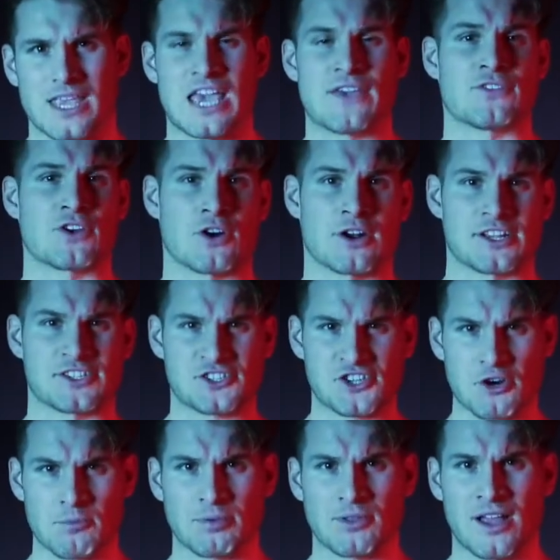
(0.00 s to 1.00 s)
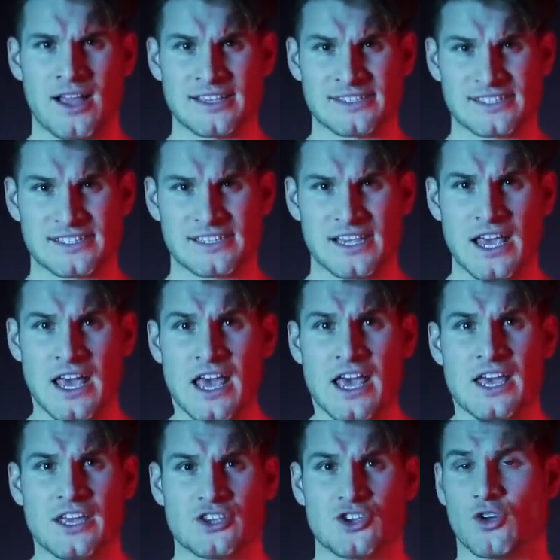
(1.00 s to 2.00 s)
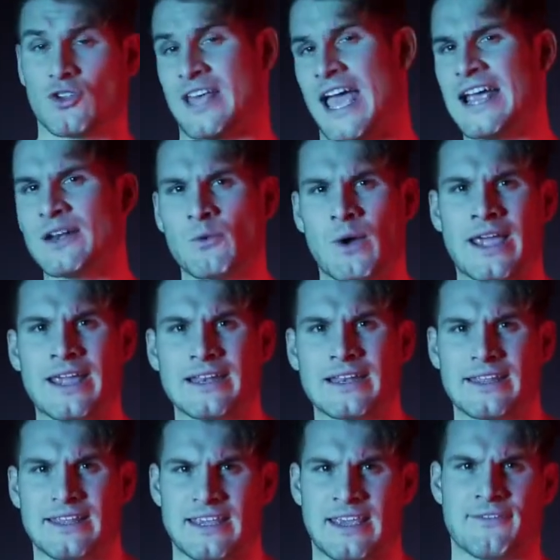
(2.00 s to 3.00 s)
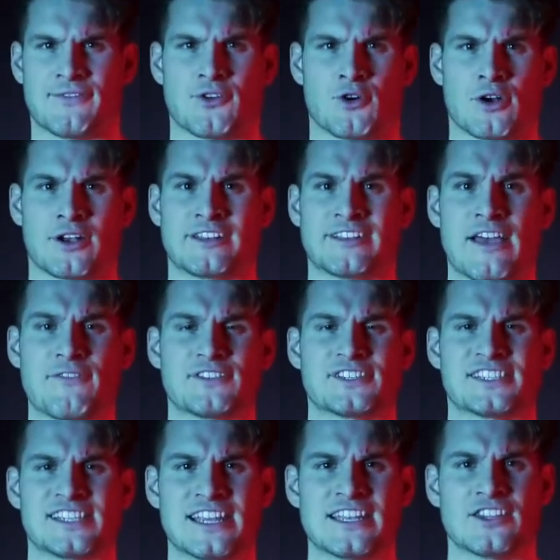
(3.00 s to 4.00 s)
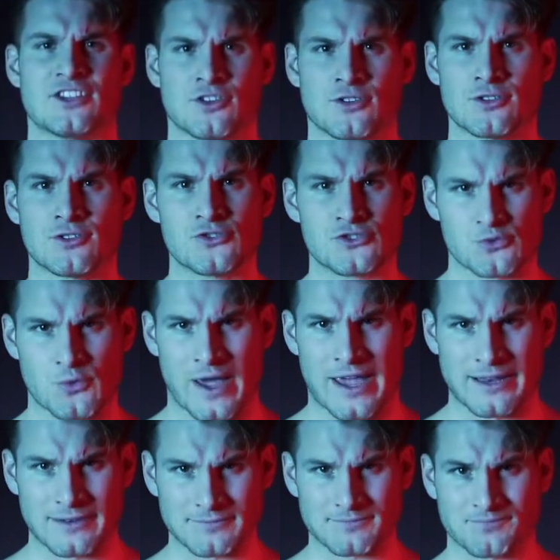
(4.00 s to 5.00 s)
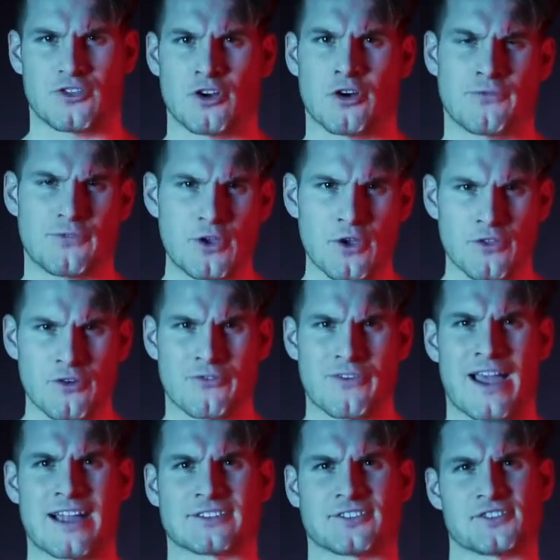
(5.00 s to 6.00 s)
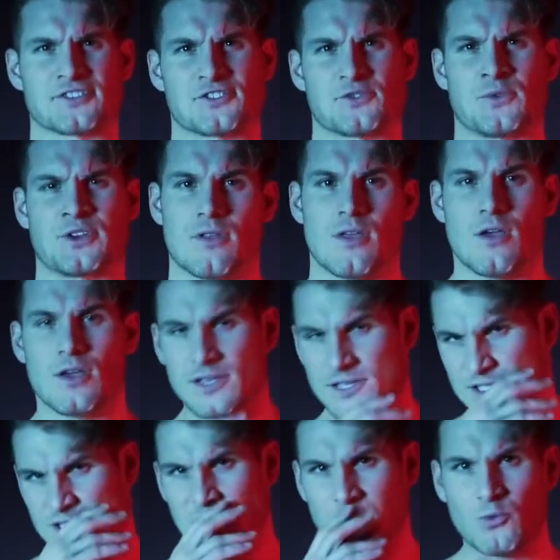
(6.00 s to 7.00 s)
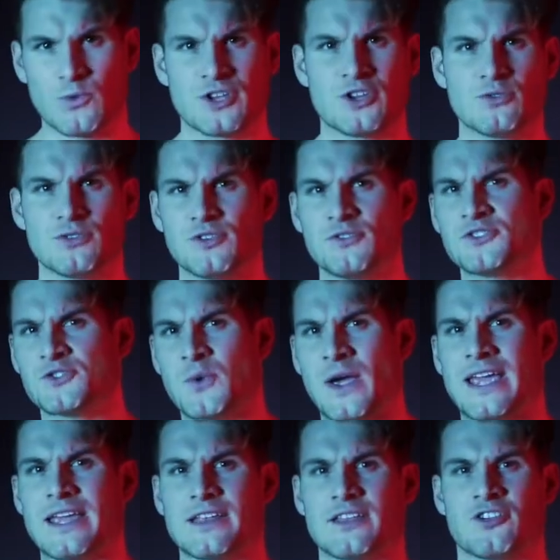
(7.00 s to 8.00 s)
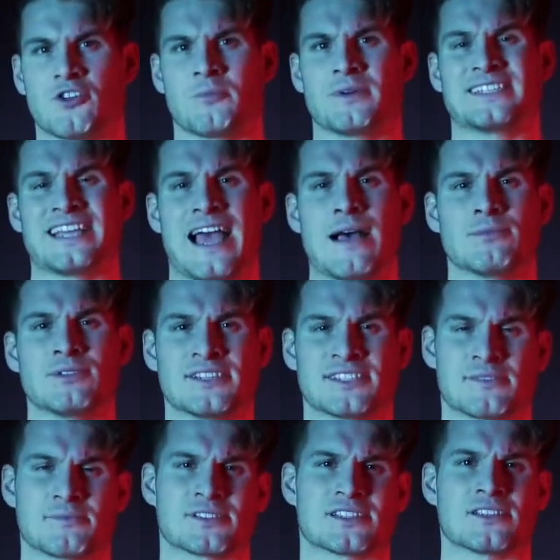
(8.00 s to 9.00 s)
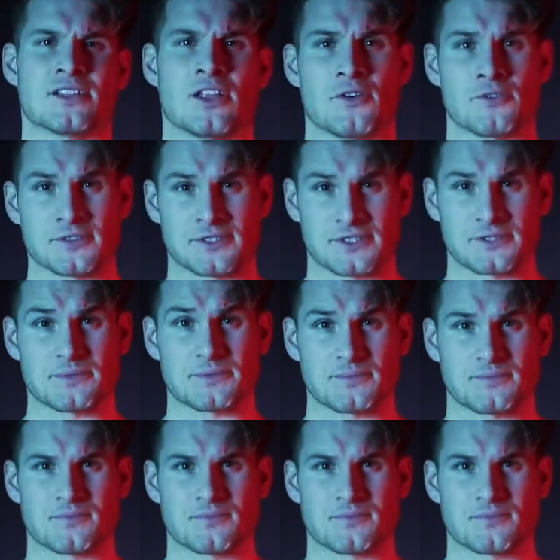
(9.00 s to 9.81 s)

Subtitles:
If you're at a surplus, you'll gain weight. If you're at a deficit, you'll lose weight. There are a few other factors. So when you lose weight, your metabolism slows.